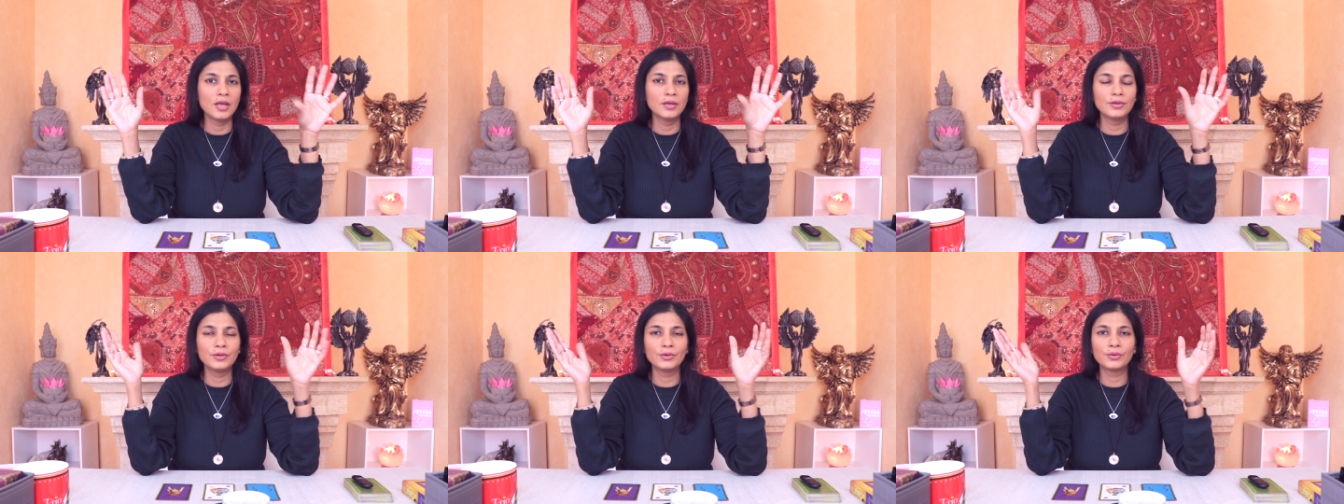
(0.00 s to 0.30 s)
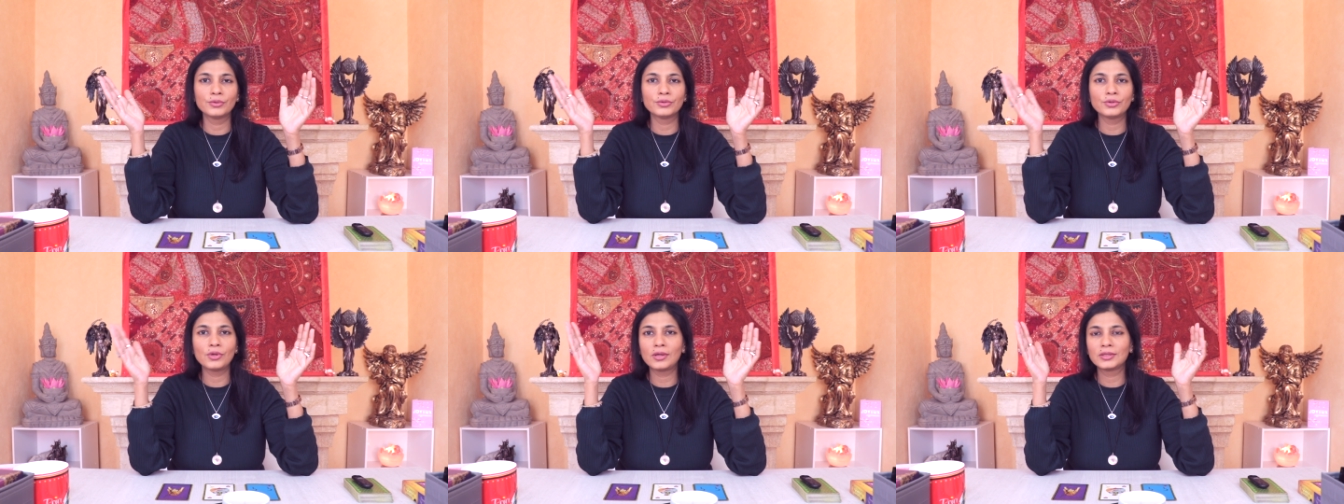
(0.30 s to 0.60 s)

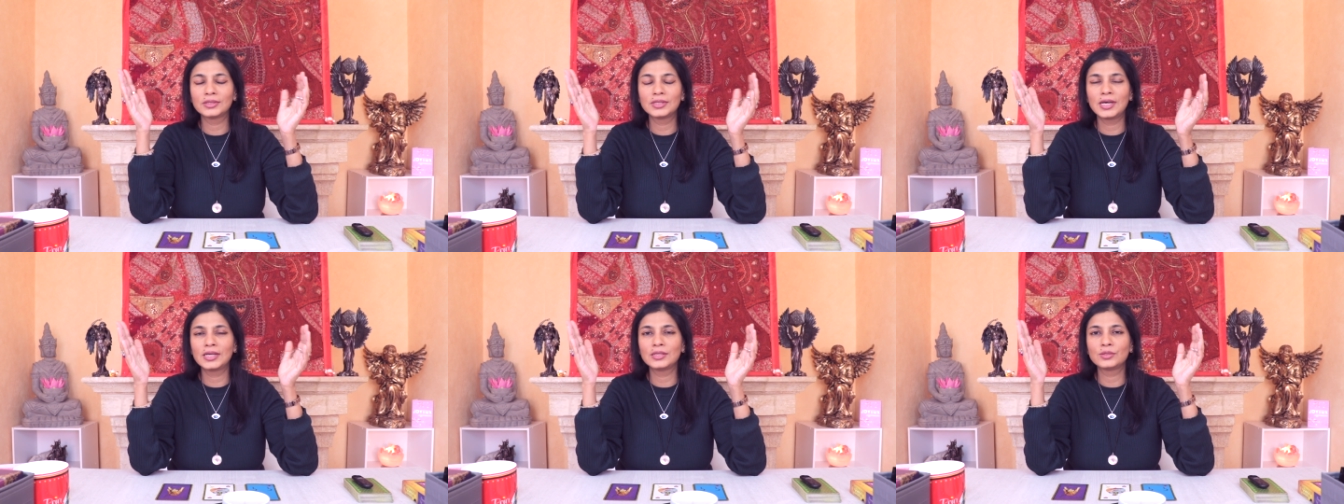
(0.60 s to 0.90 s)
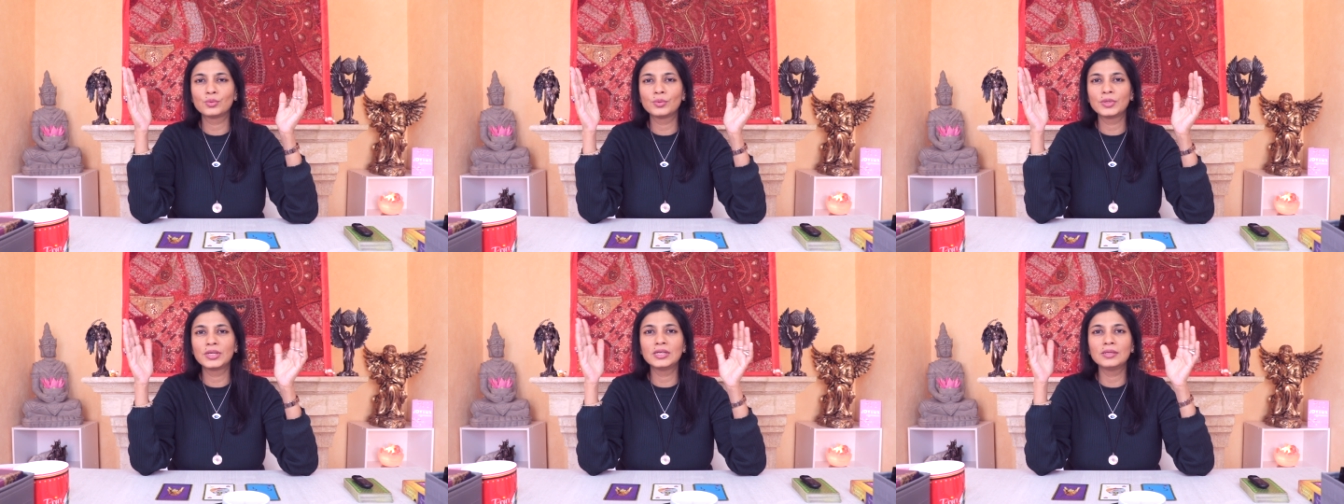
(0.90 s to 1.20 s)
No, not
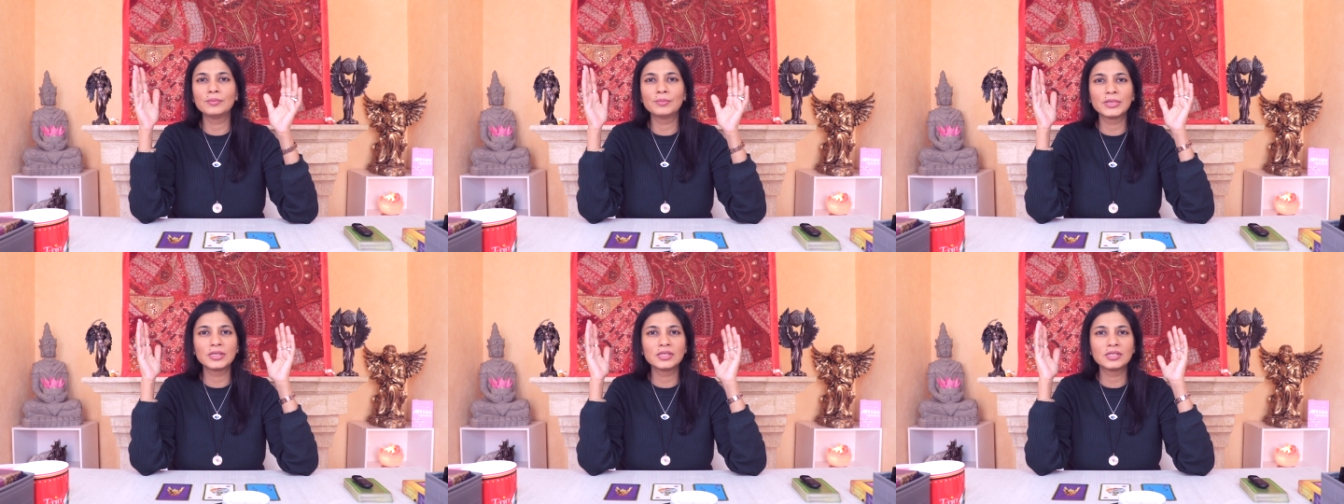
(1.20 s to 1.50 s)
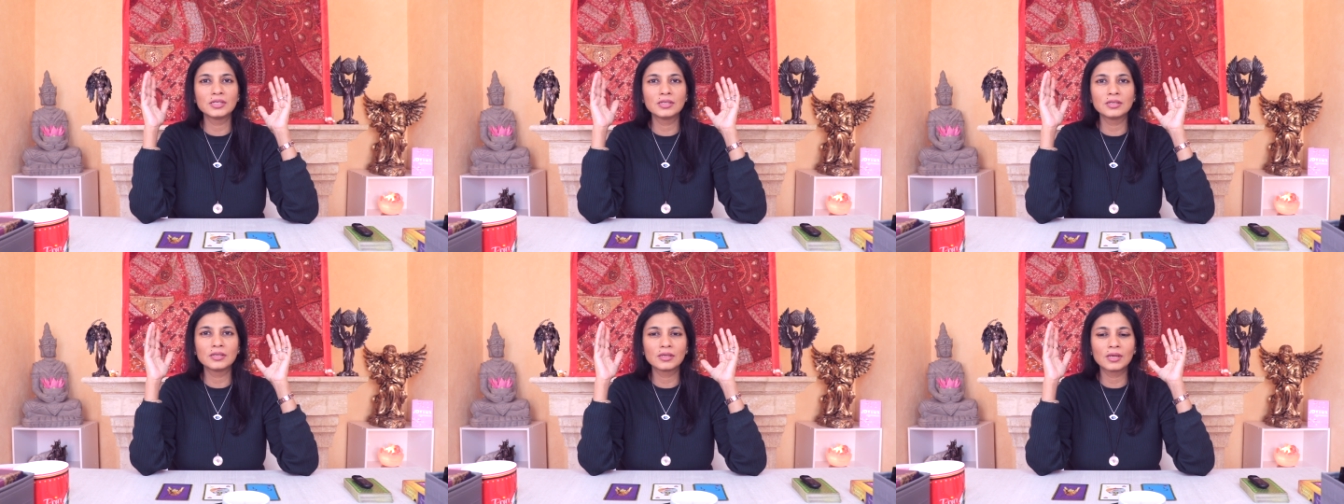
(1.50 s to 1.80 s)
that way,
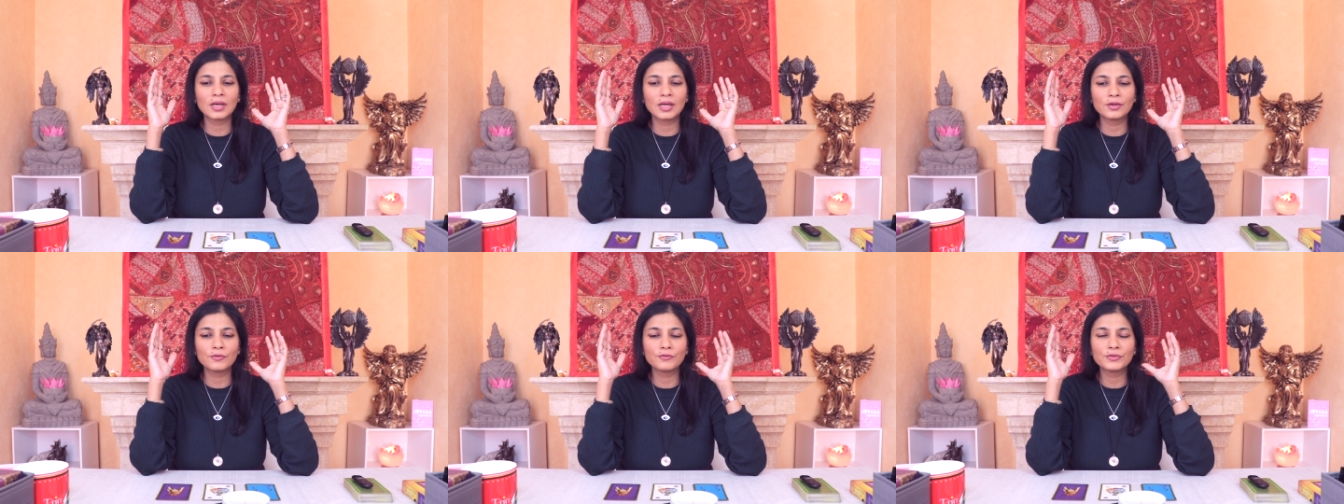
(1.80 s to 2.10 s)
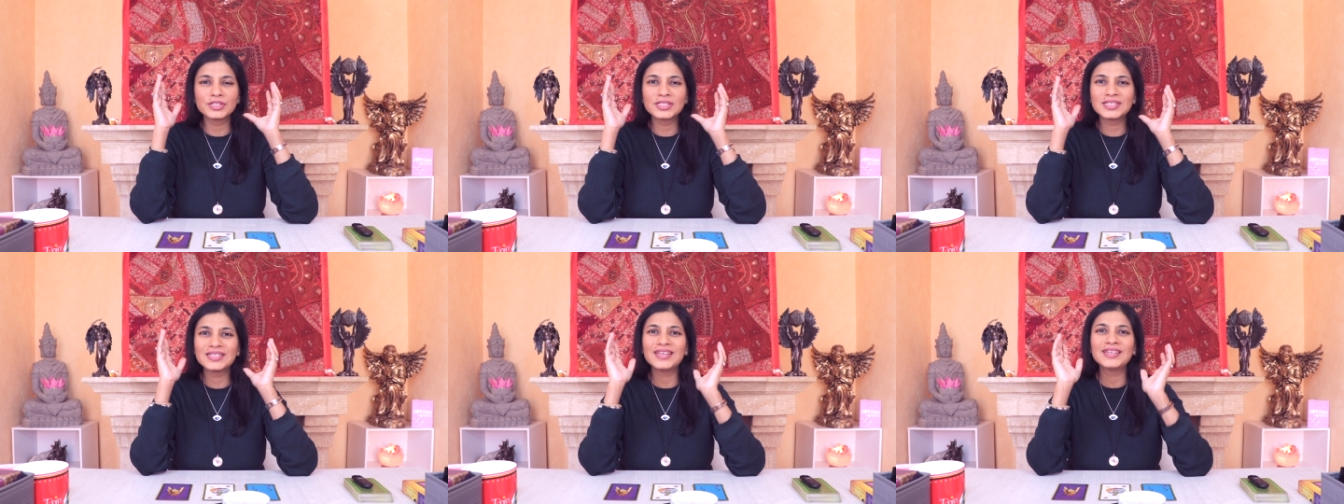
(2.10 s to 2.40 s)
but in a kind of
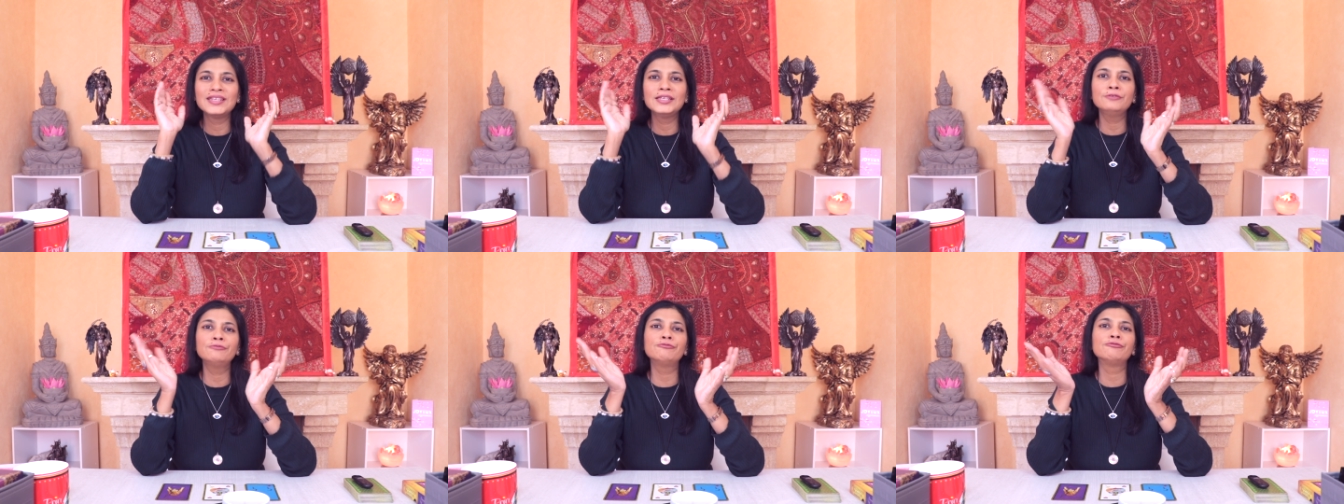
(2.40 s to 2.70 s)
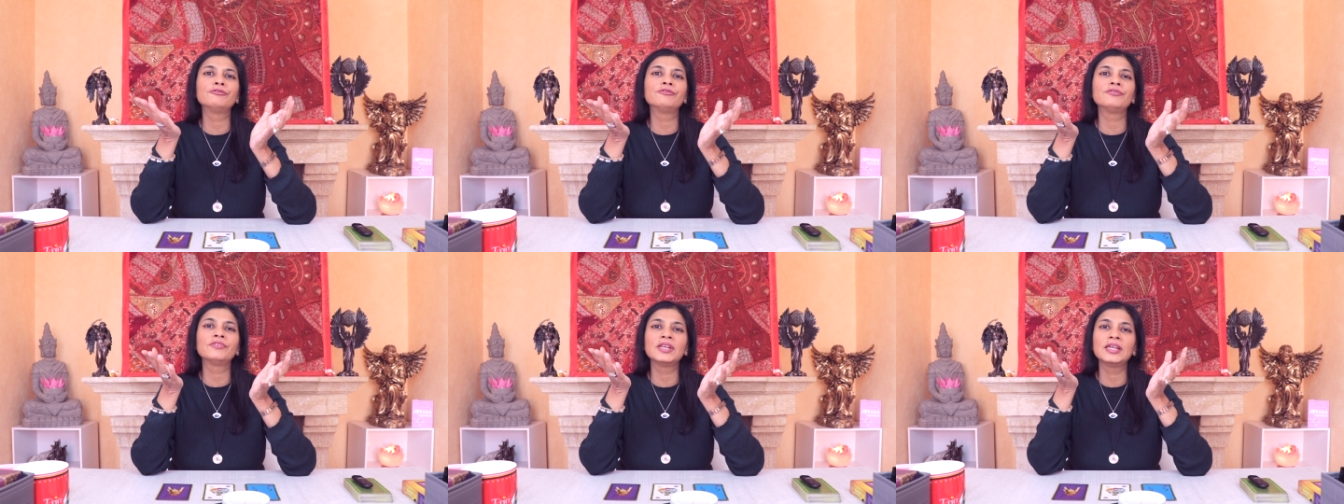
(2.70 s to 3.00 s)
a steady
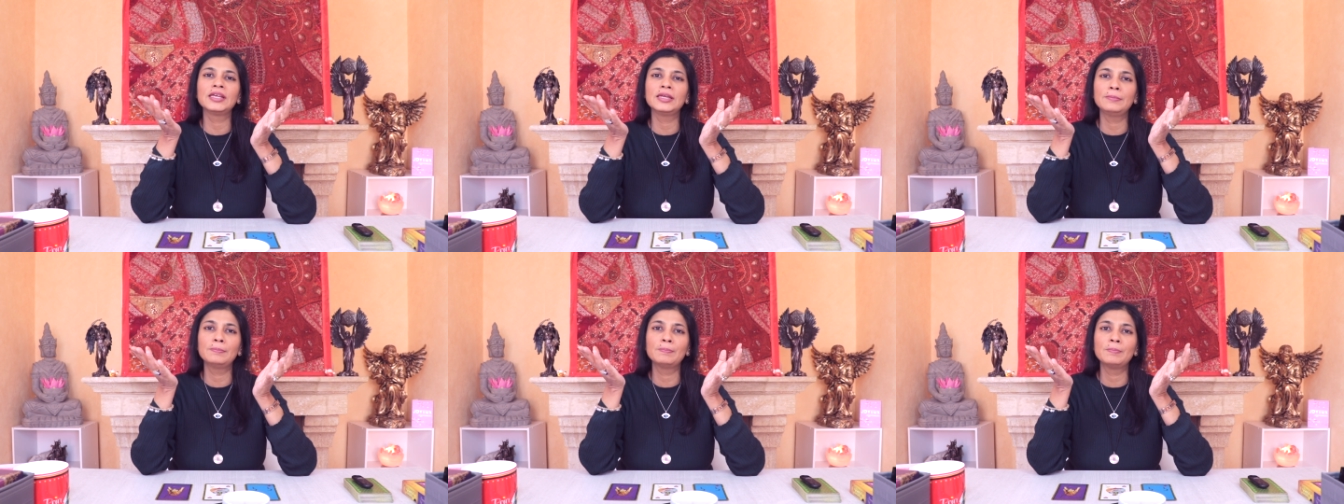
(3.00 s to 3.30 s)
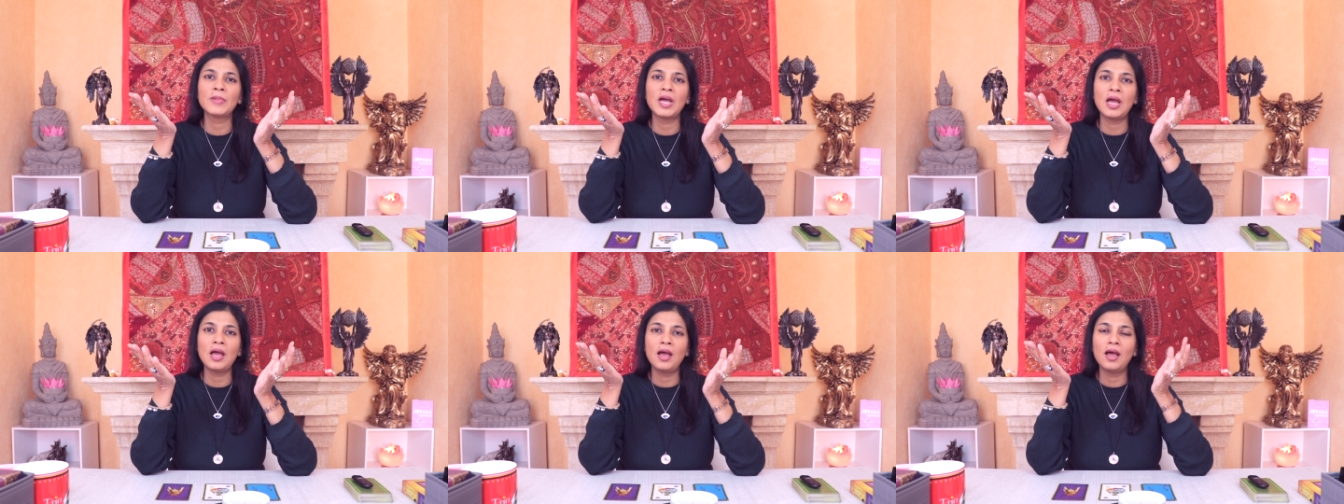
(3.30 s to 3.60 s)

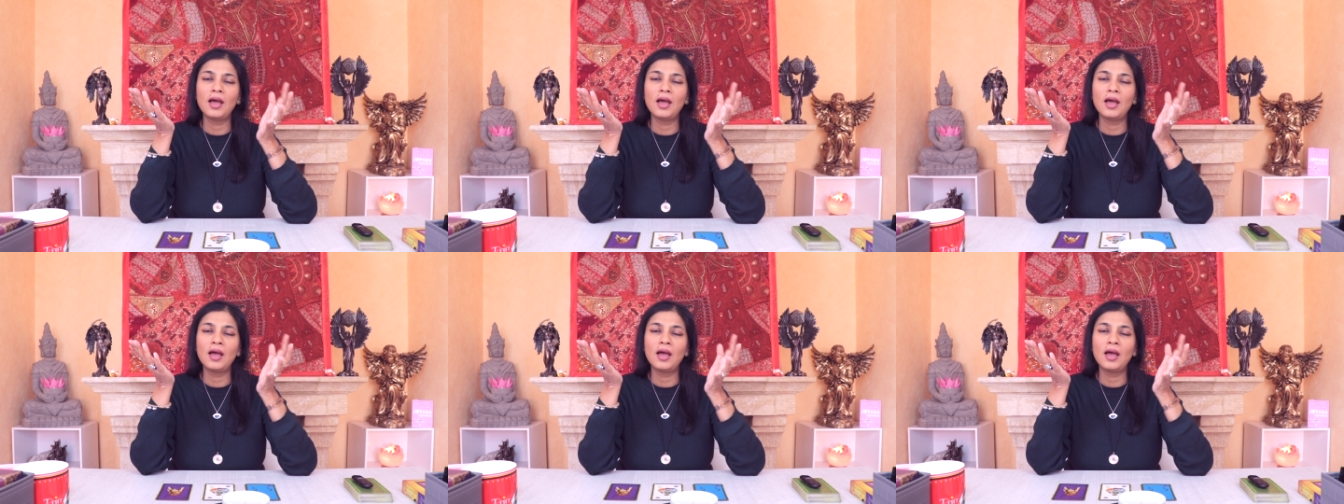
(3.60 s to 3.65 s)
flame.